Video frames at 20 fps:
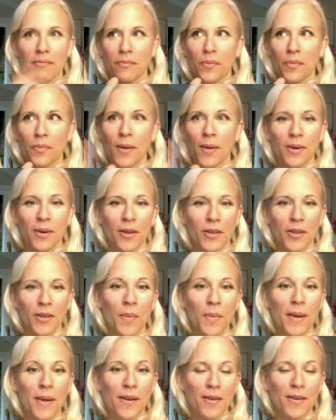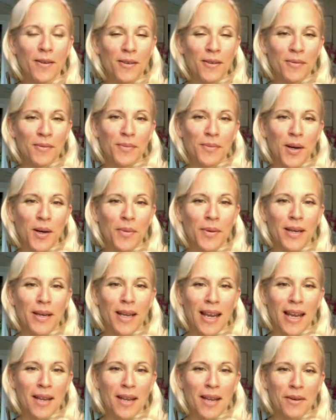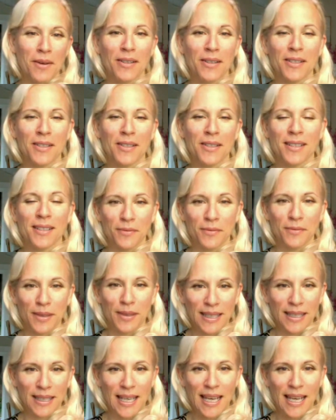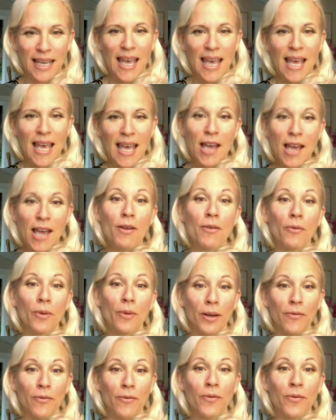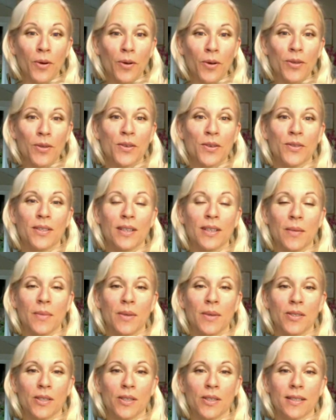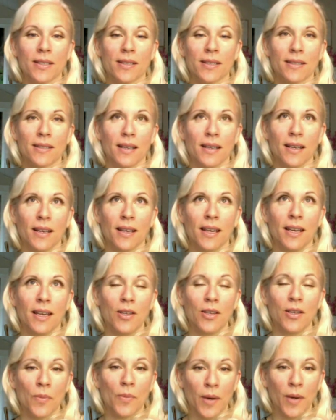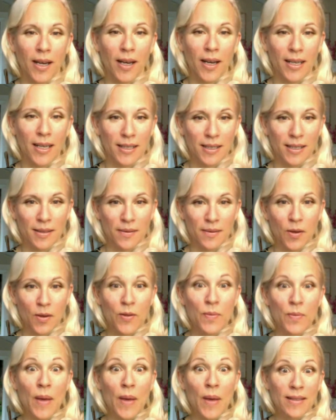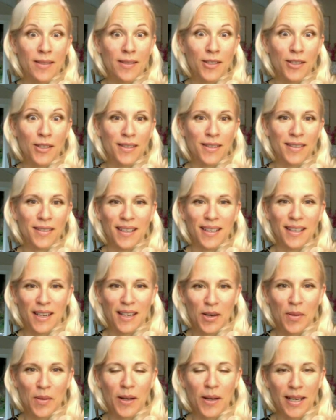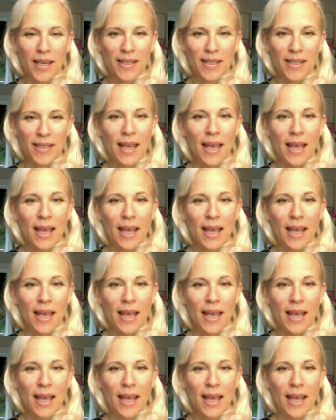pop it on your mirror, pop it anywhere to really reinforce those images in your mind, those messages in your mind.